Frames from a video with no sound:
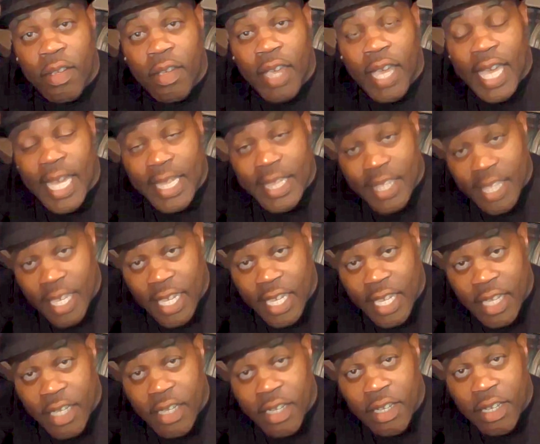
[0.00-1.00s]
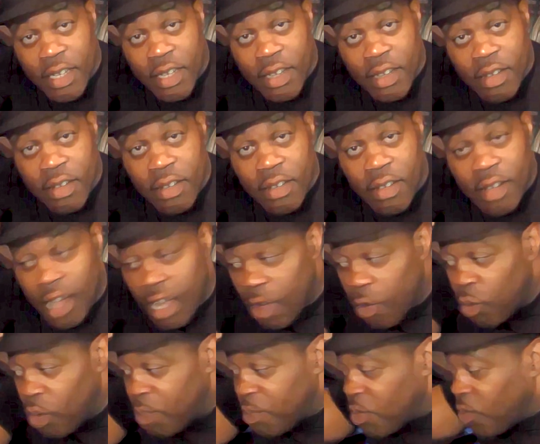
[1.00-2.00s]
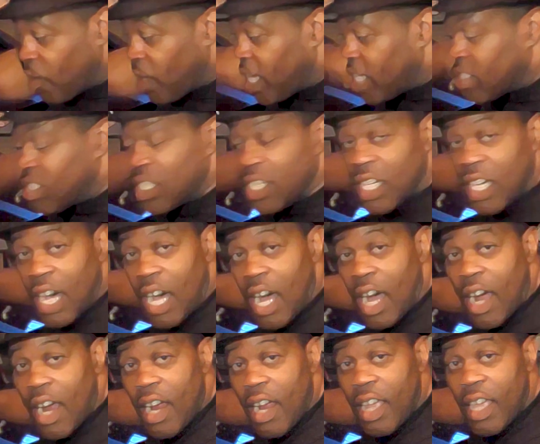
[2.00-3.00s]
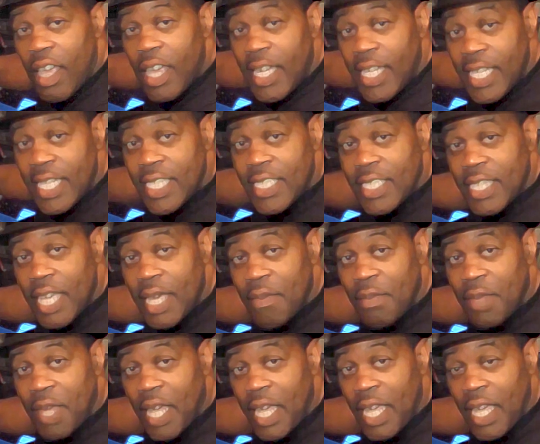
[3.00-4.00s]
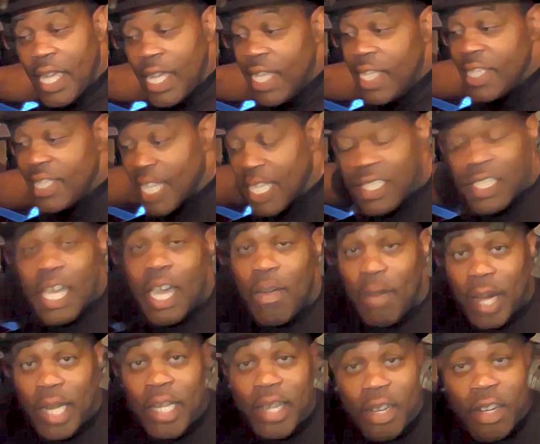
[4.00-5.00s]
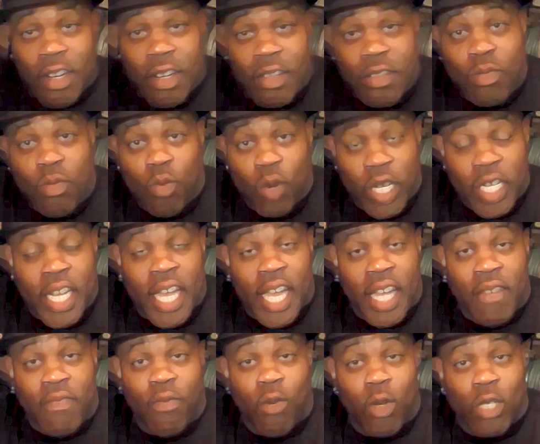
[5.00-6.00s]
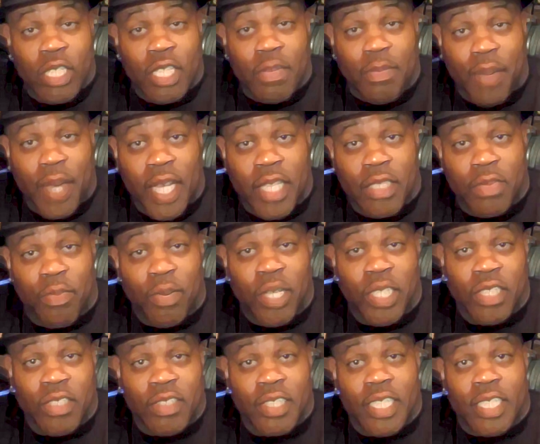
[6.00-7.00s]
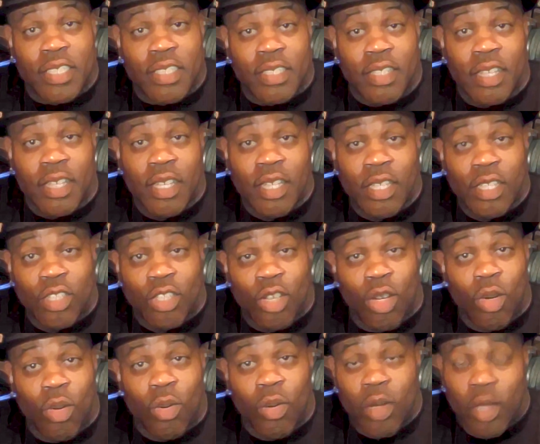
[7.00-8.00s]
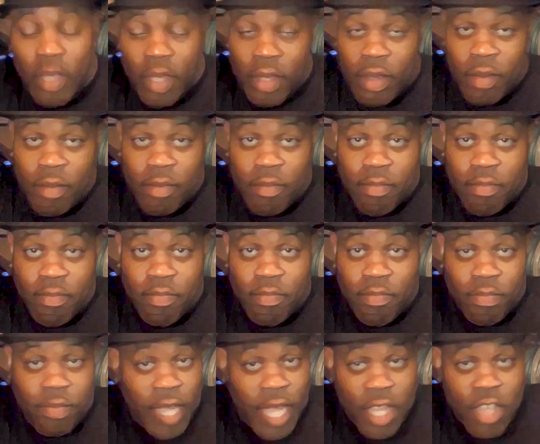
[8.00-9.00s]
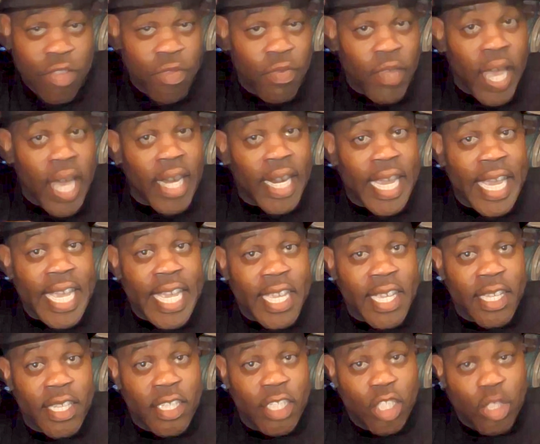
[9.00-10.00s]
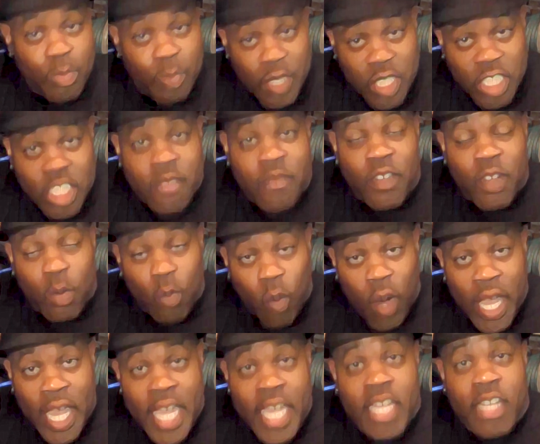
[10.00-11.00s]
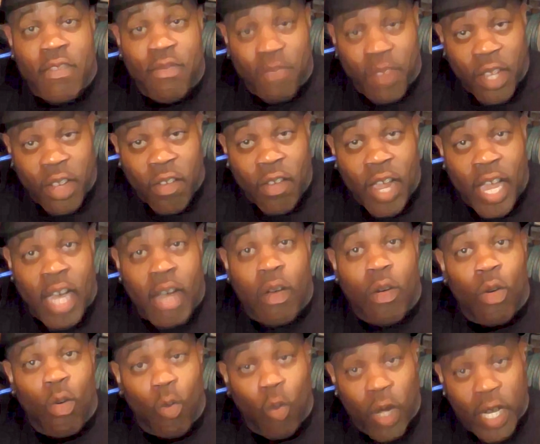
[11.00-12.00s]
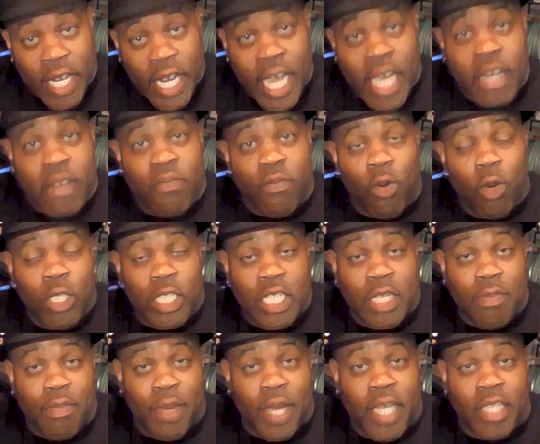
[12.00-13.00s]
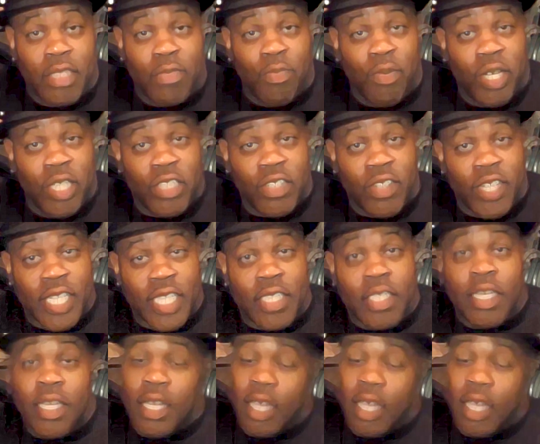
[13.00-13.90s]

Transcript: And then I whipped around to the car and did the same thing. That's how I learned what 9 to 14 pounds of pressure is. So now you've got a specific way to figure out what 9 to 14 pounds of pressure is.